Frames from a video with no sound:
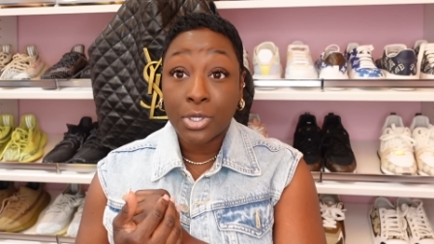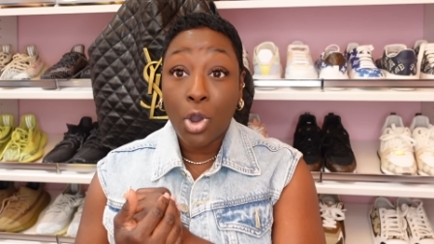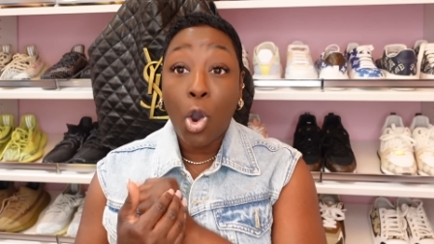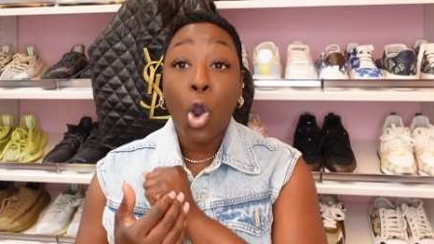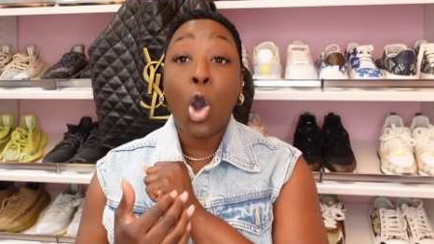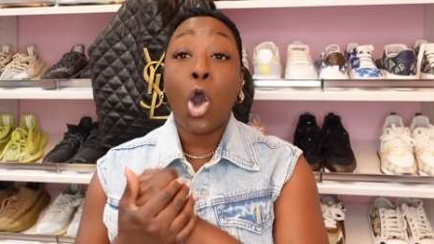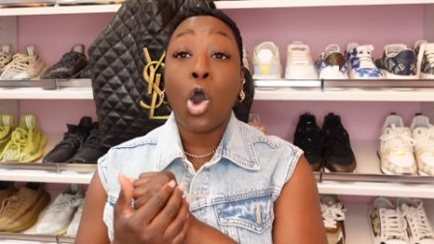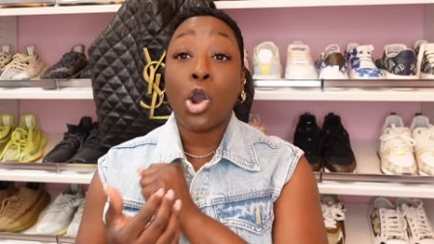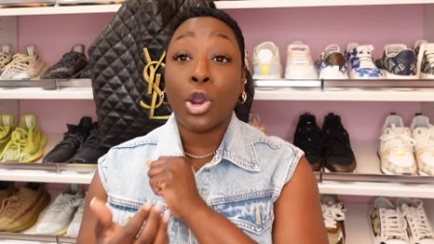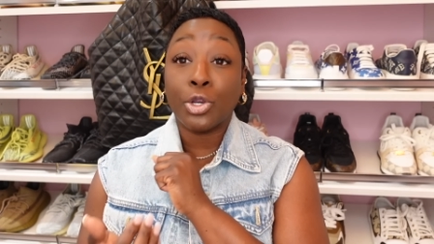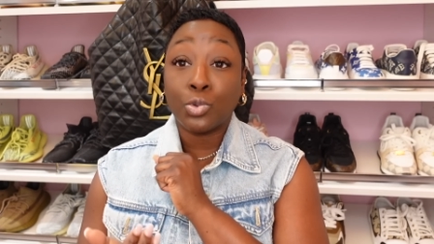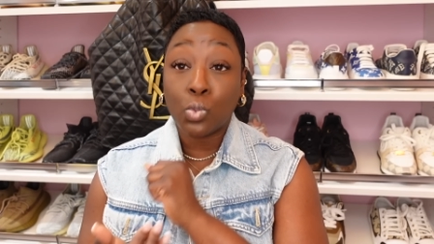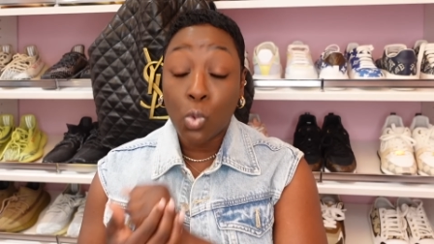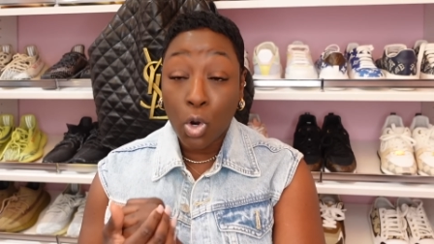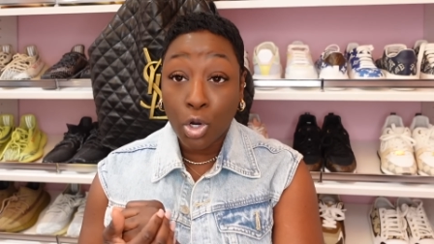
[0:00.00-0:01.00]

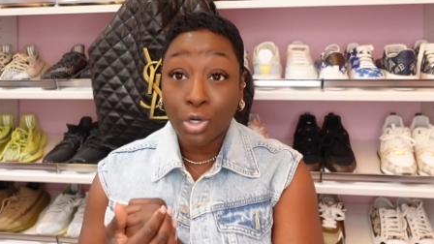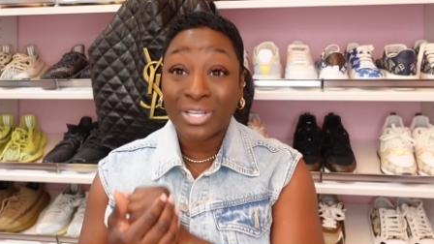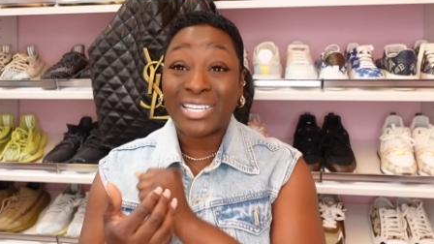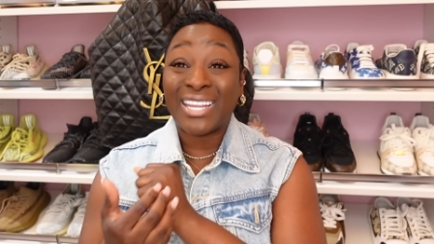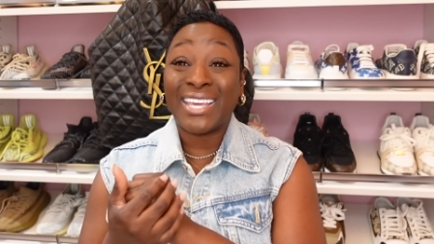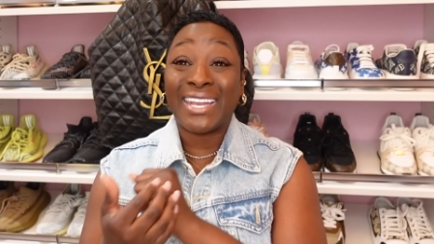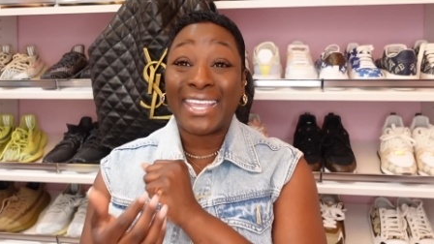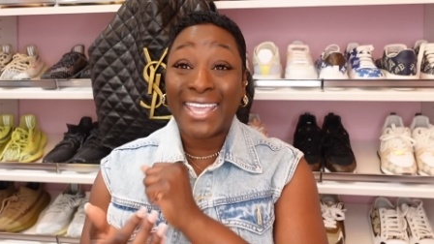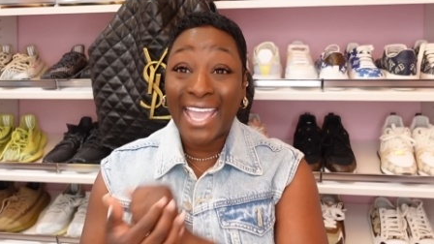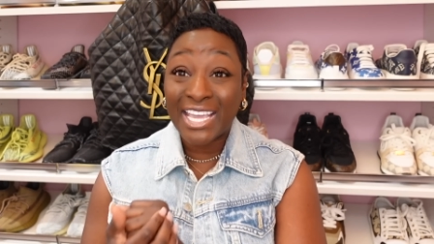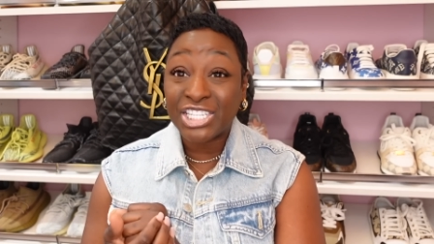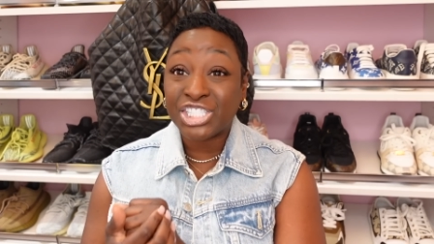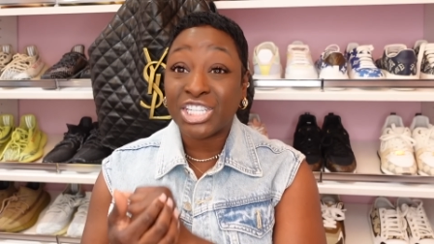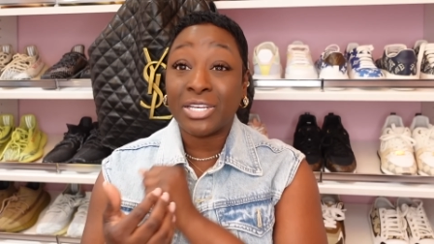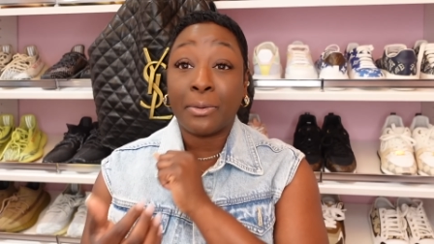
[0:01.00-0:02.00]
Hard work,
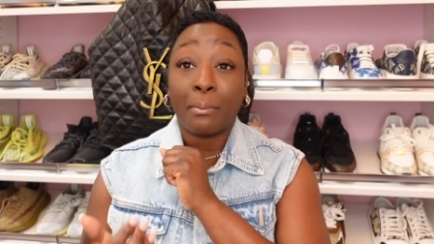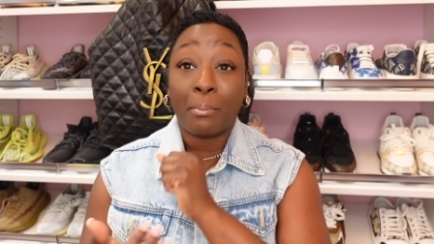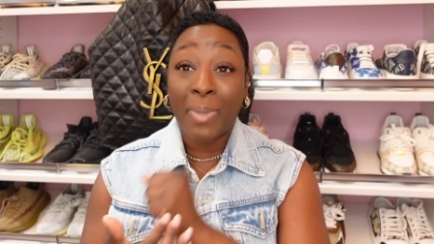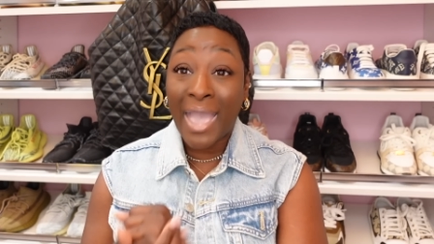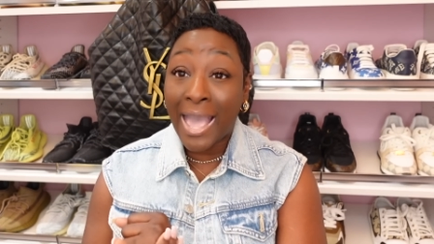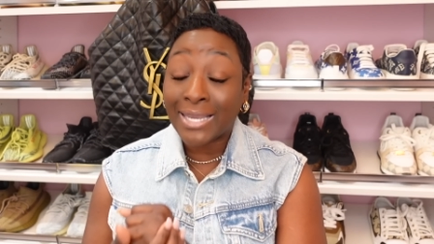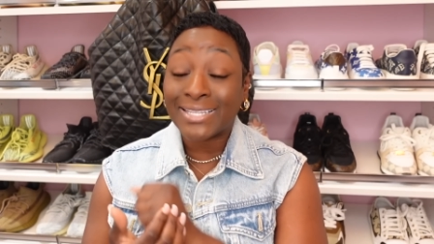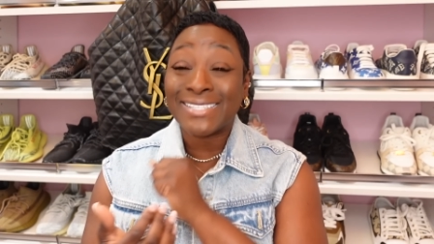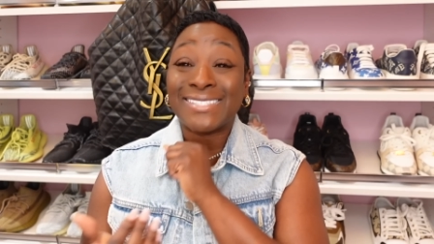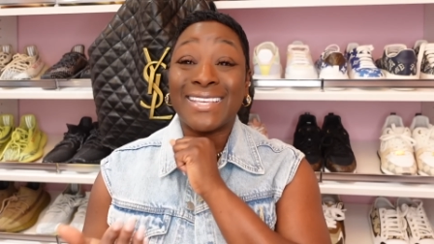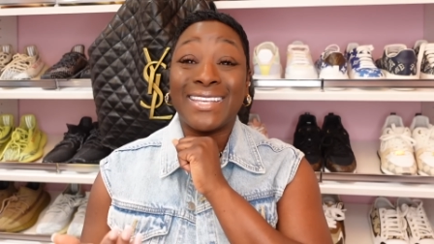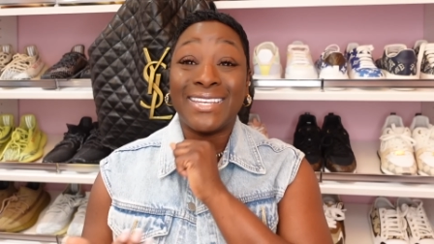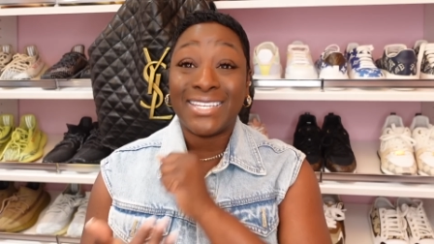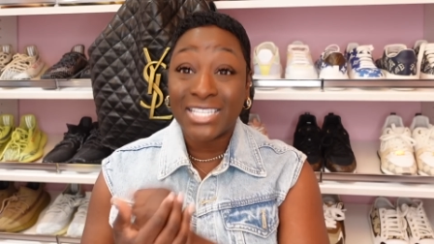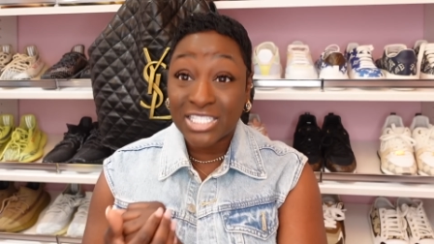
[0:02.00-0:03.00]
dedication, balance,
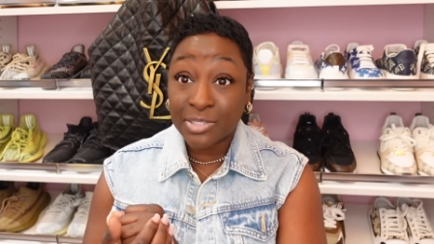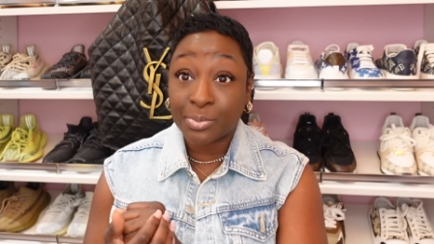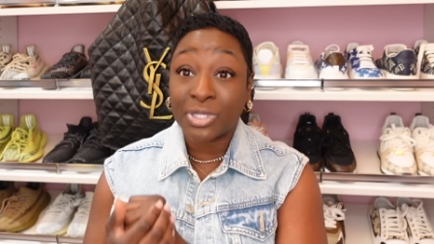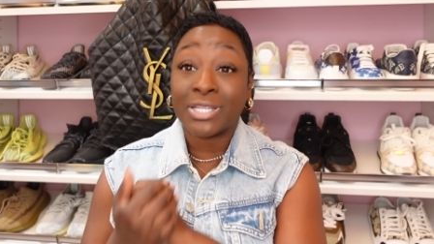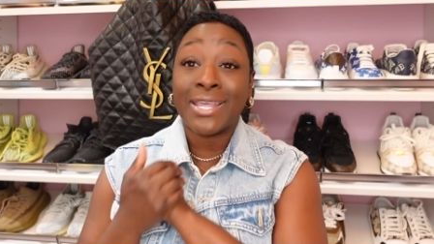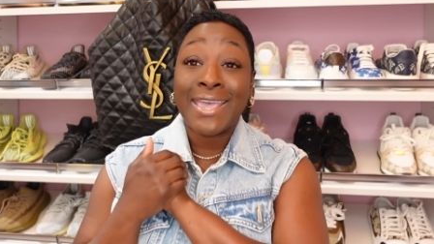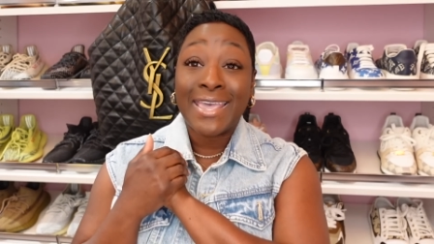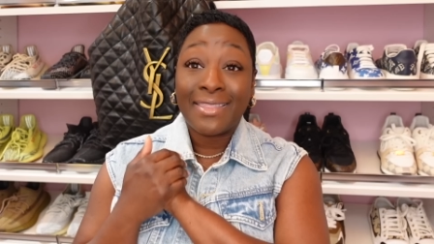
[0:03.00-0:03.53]
and discipline.